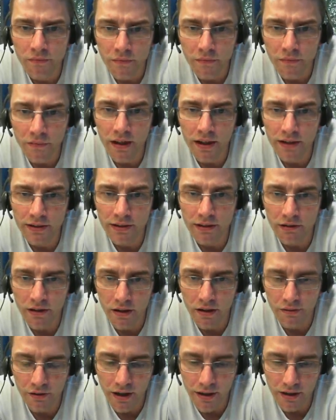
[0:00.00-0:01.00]
Yeah,
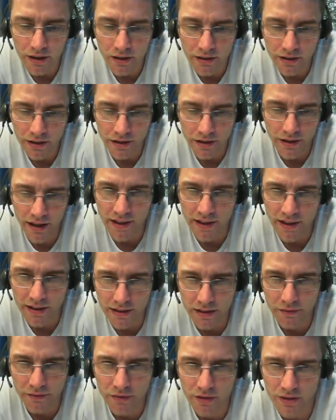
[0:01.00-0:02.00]
04892. Yeah, that's
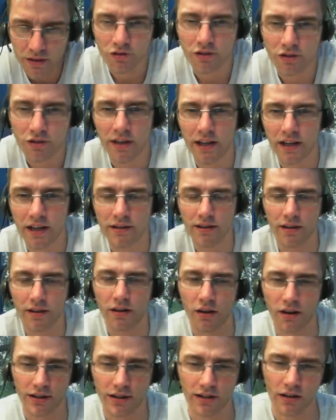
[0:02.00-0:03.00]
the difference I was trying to get to the
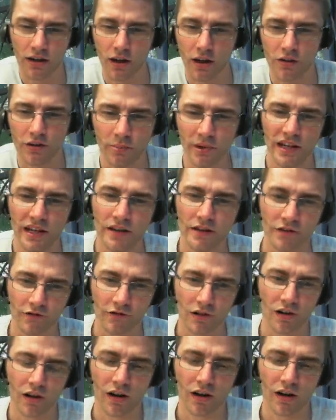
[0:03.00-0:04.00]
guys. The closed betas are
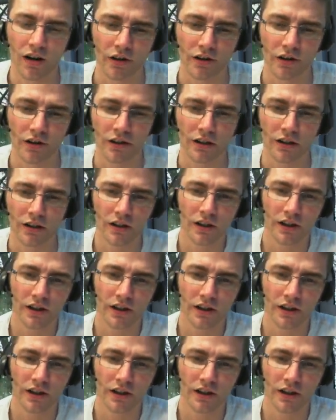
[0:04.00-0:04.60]
a lot harder.